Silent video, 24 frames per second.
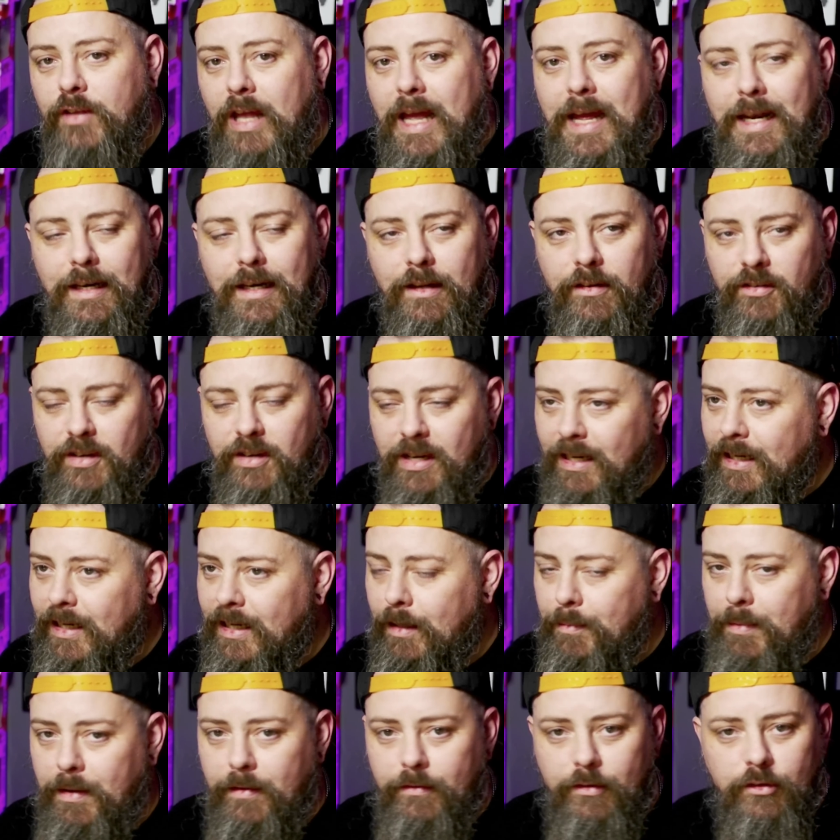starting to see a
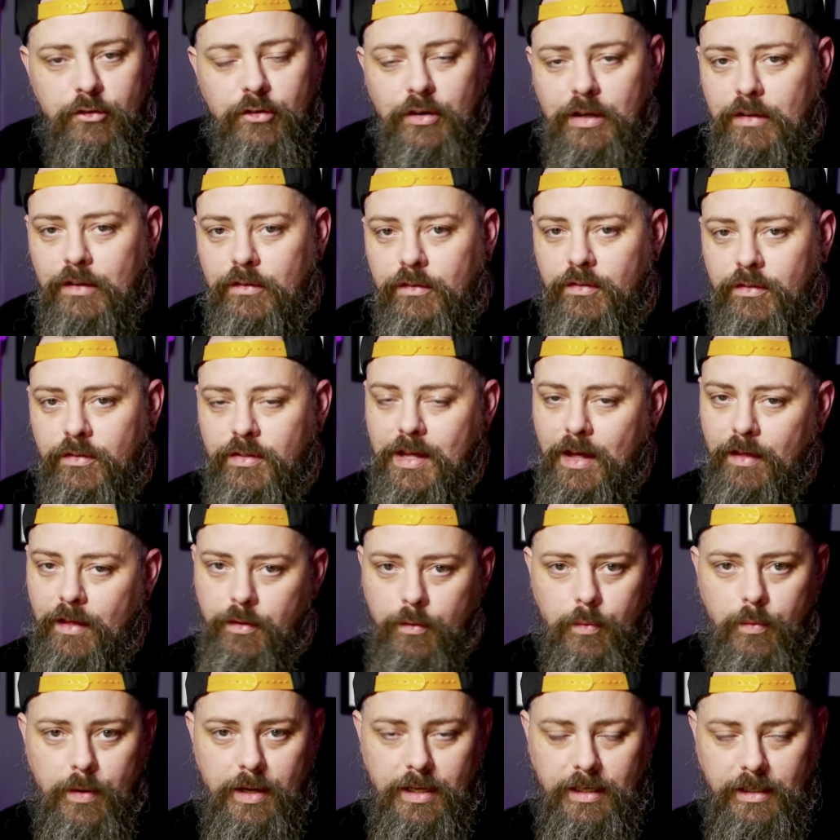little bit of a change the
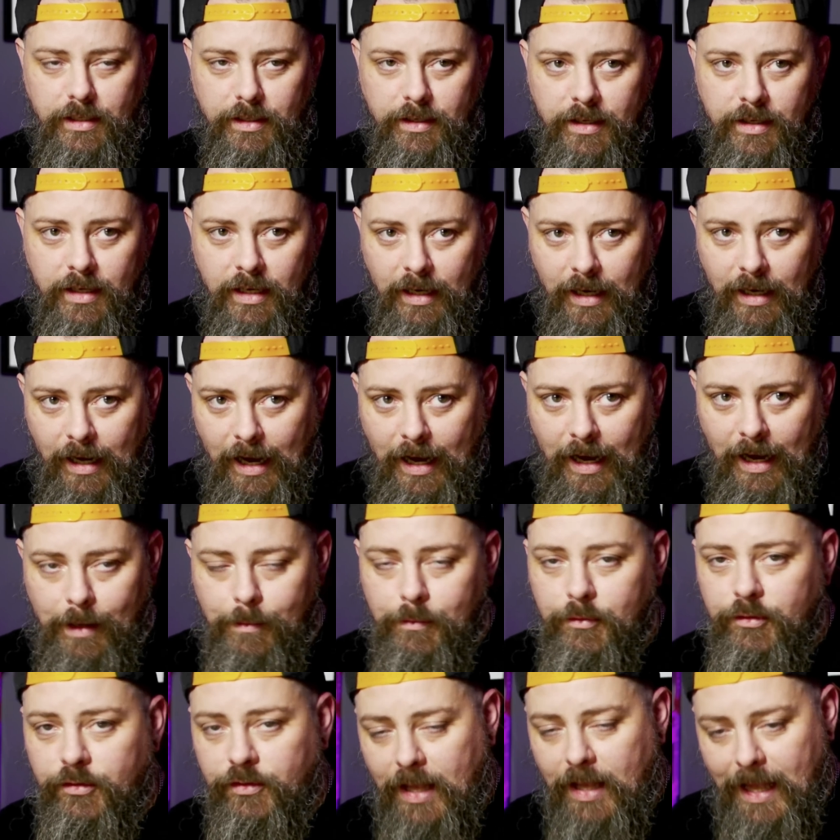other way.
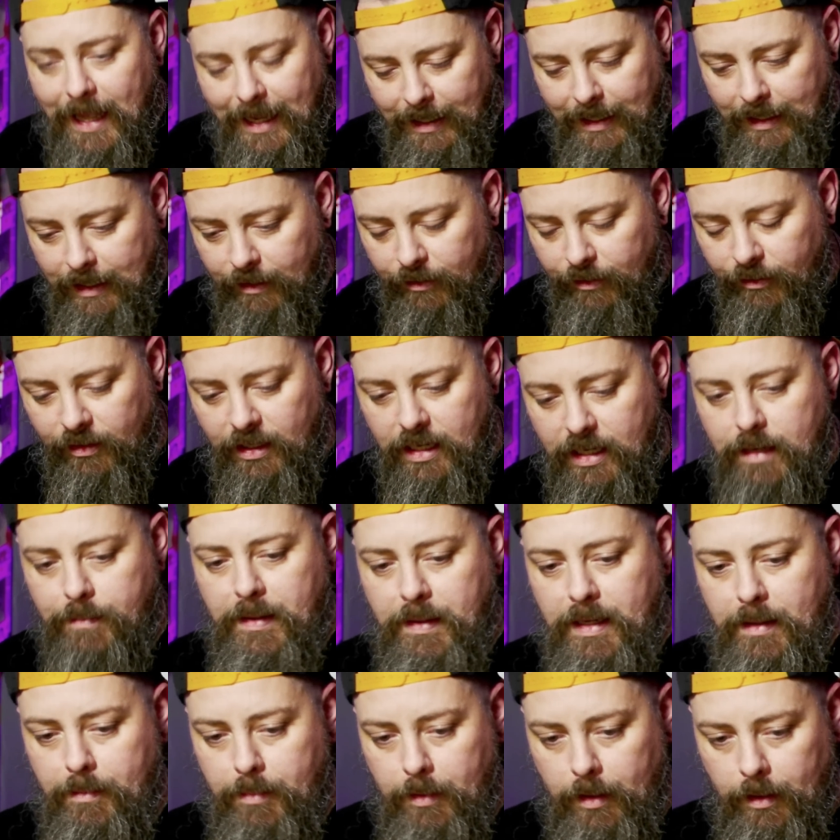I'm starting to see
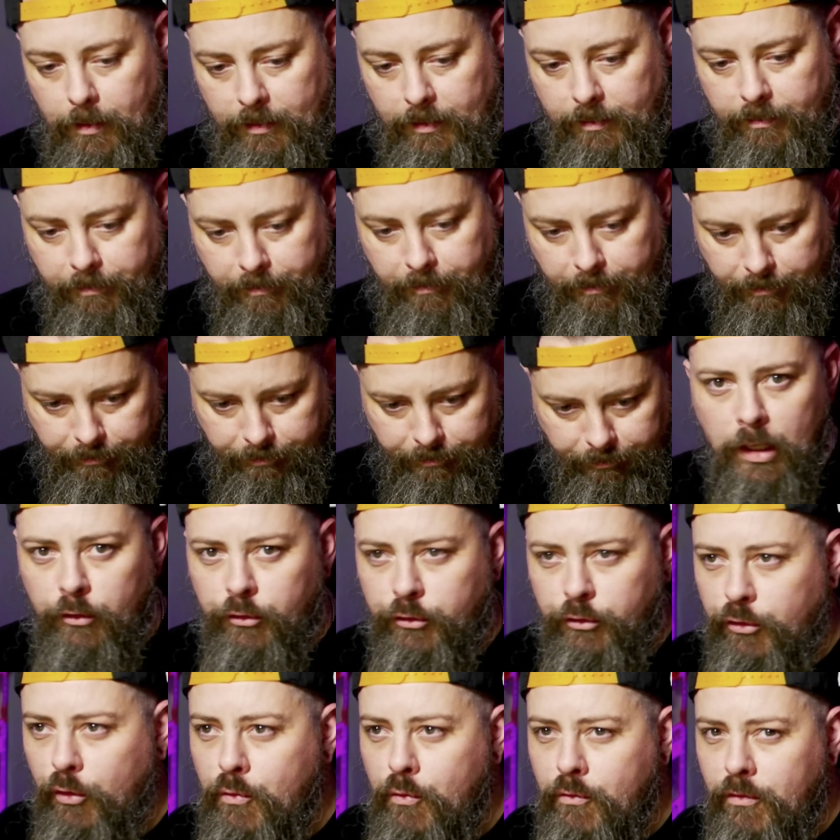people
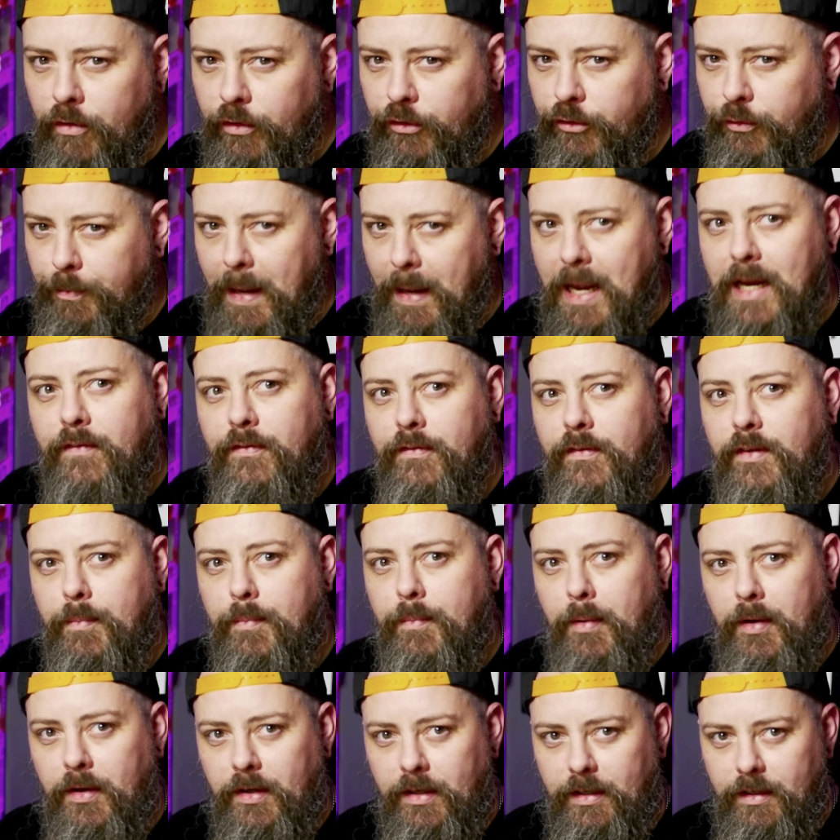show respect for
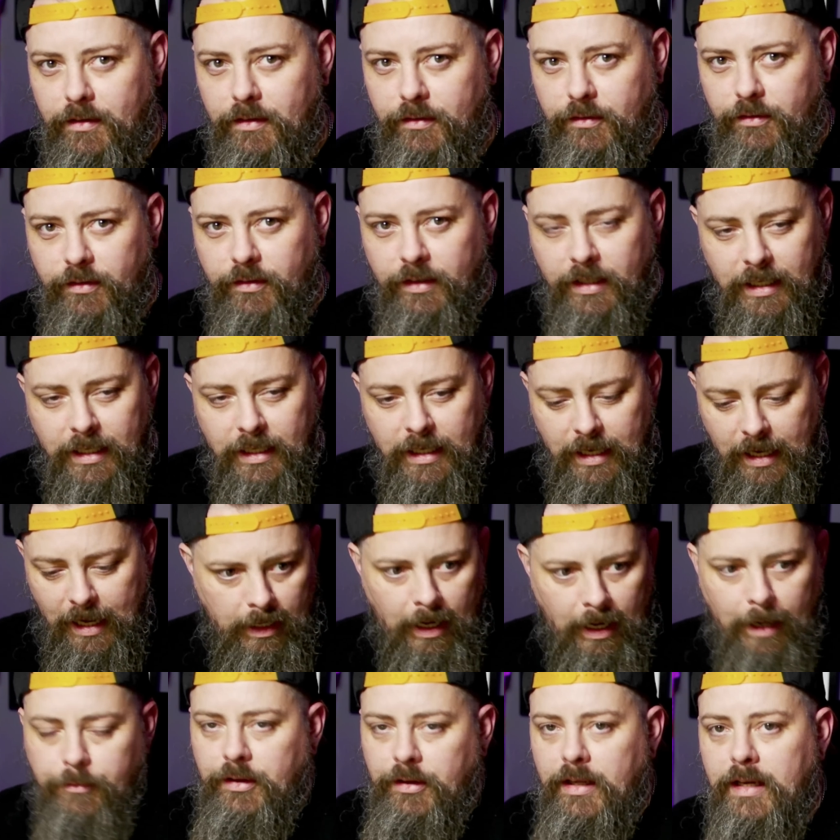debunkers.
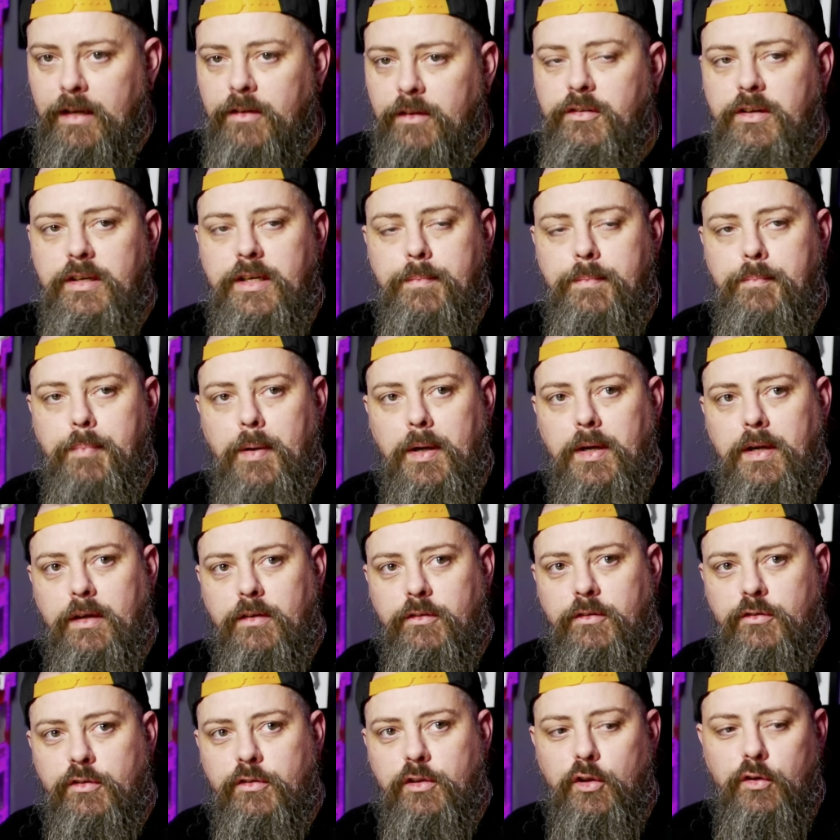I'm starting to see
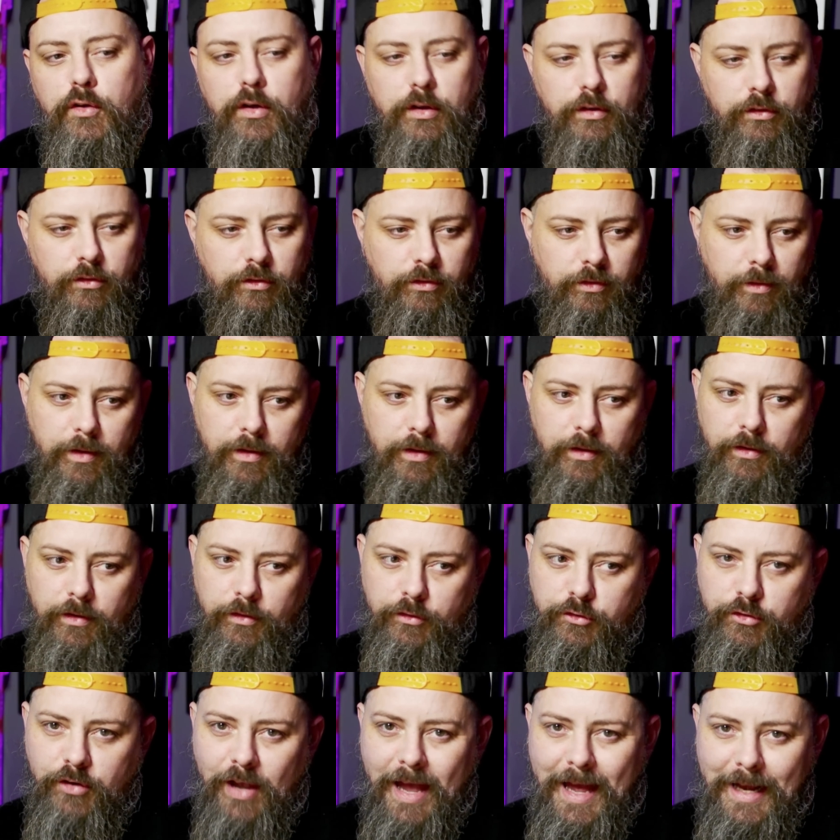debunkers look at
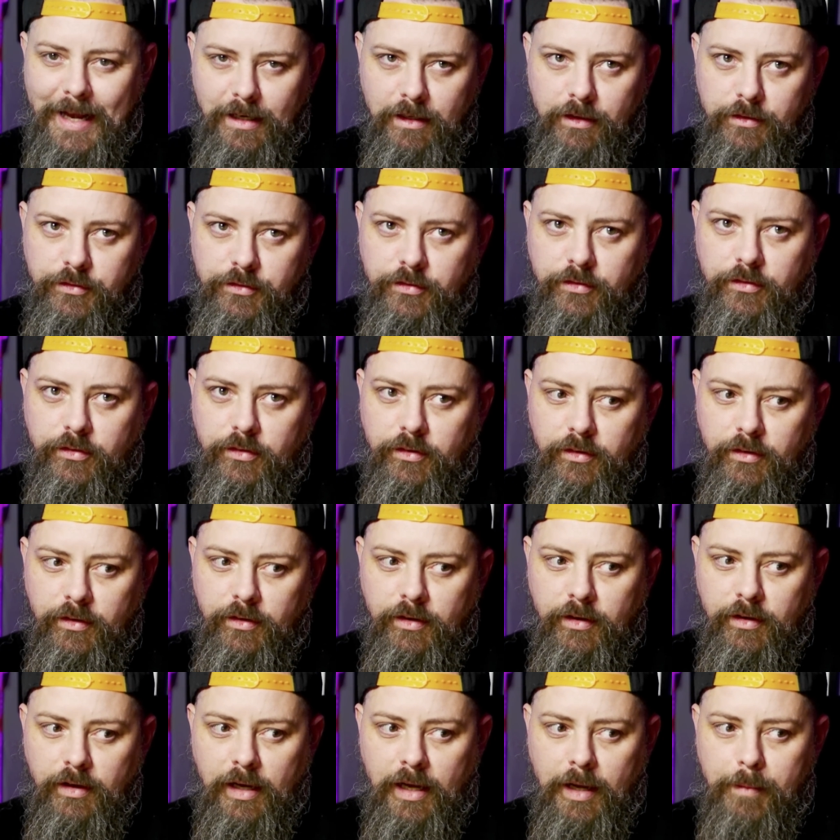channels
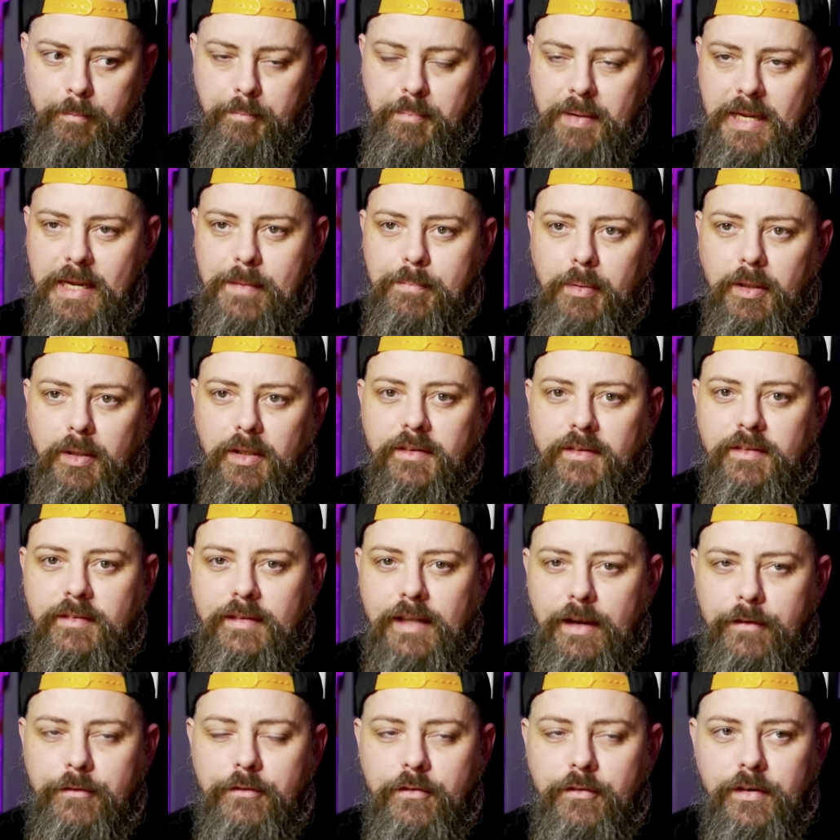and people
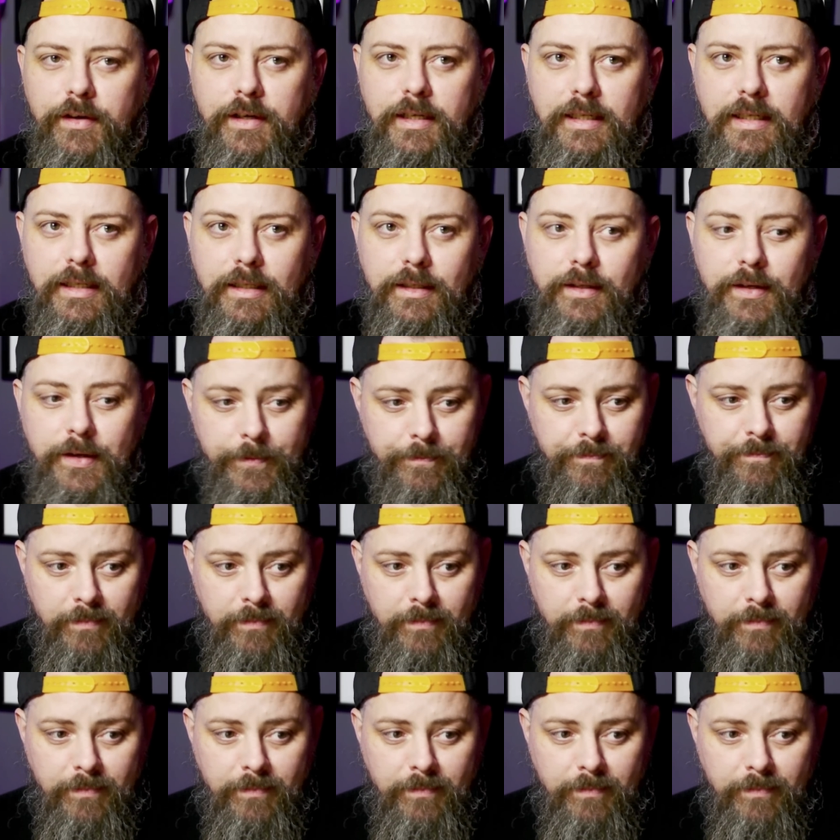differently.